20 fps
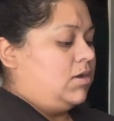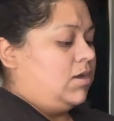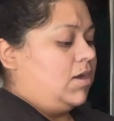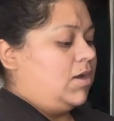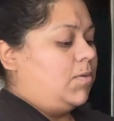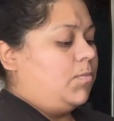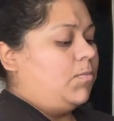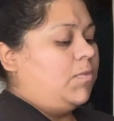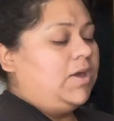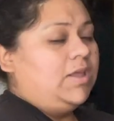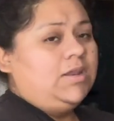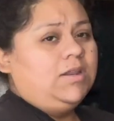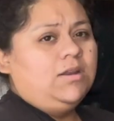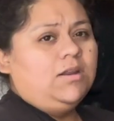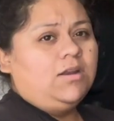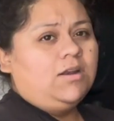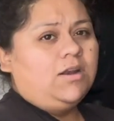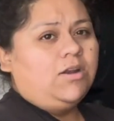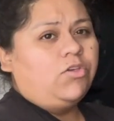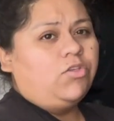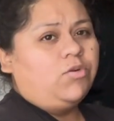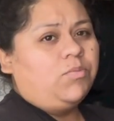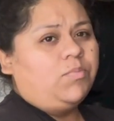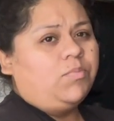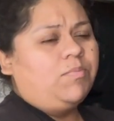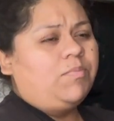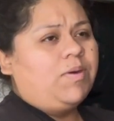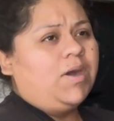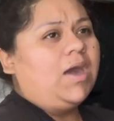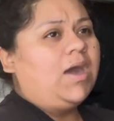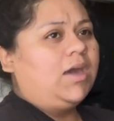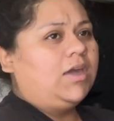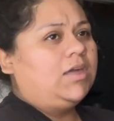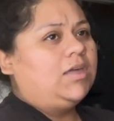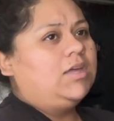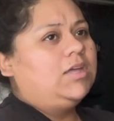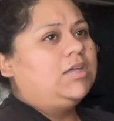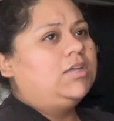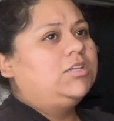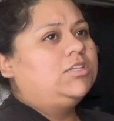I'm waiting on another
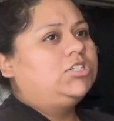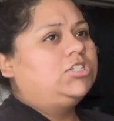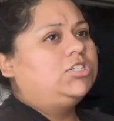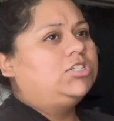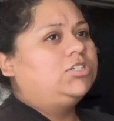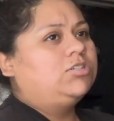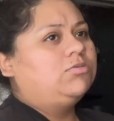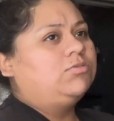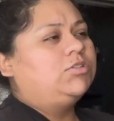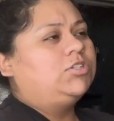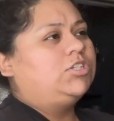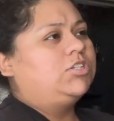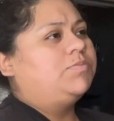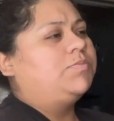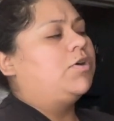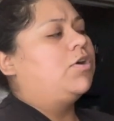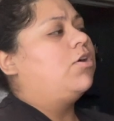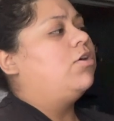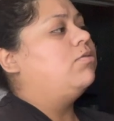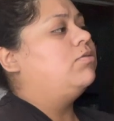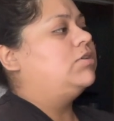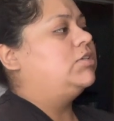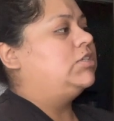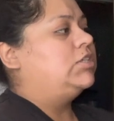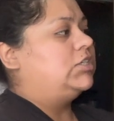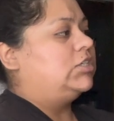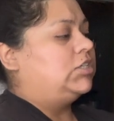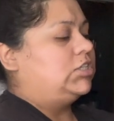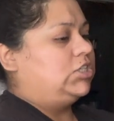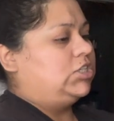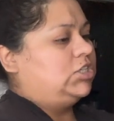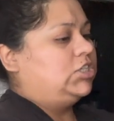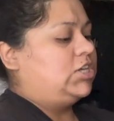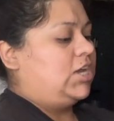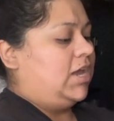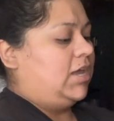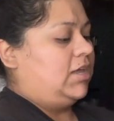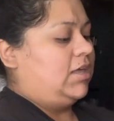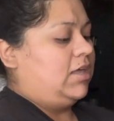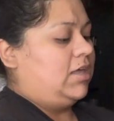package, which is Makoa's
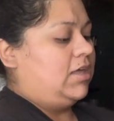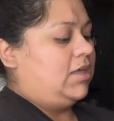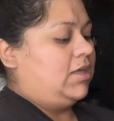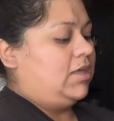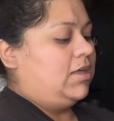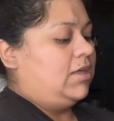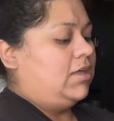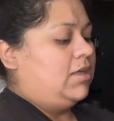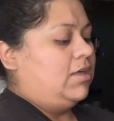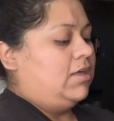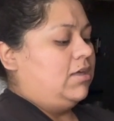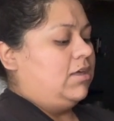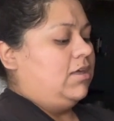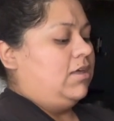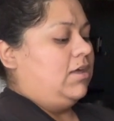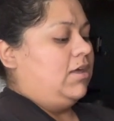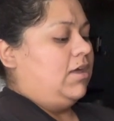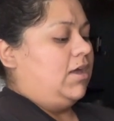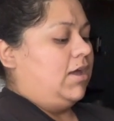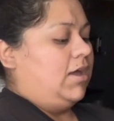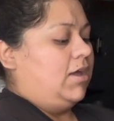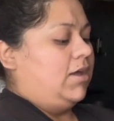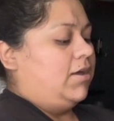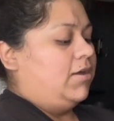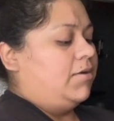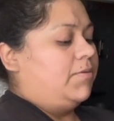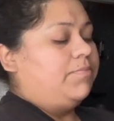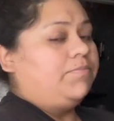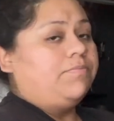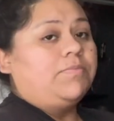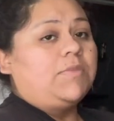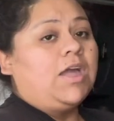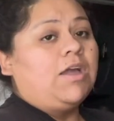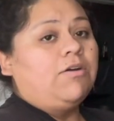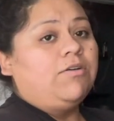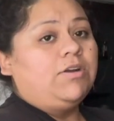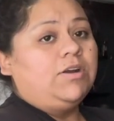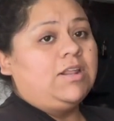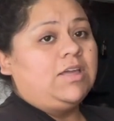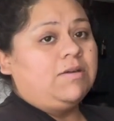jacket. Um, I
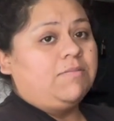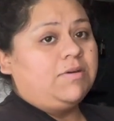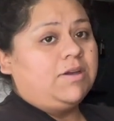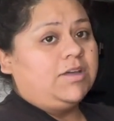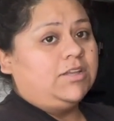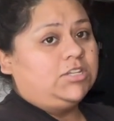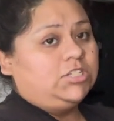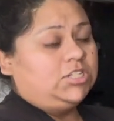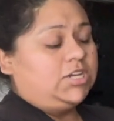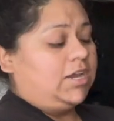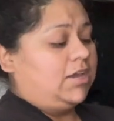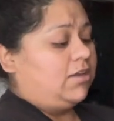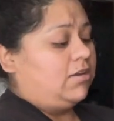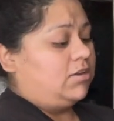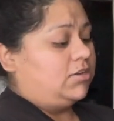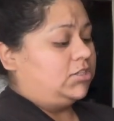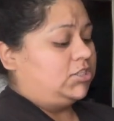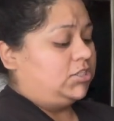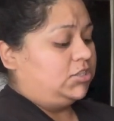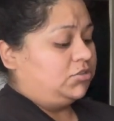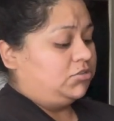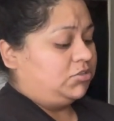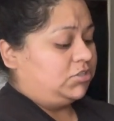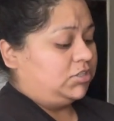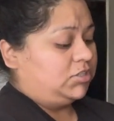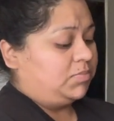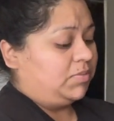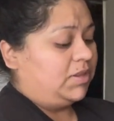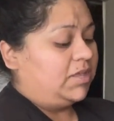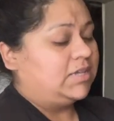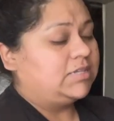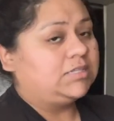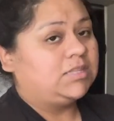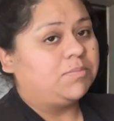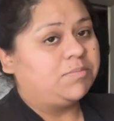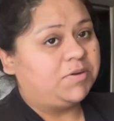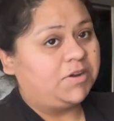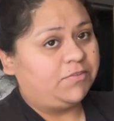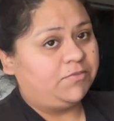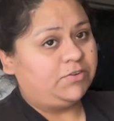ordered him a jacket on Children's Place, the
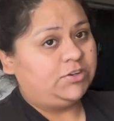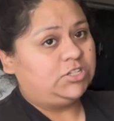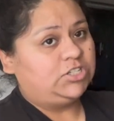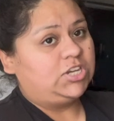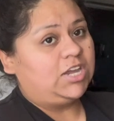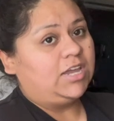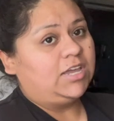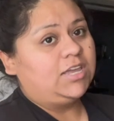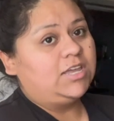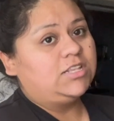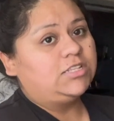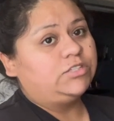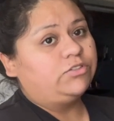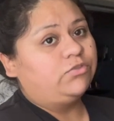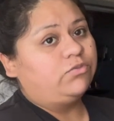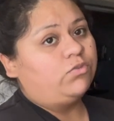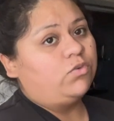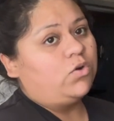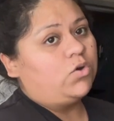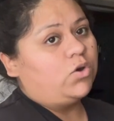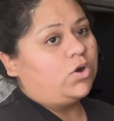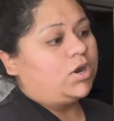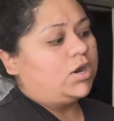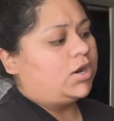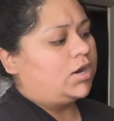Puffers jackets for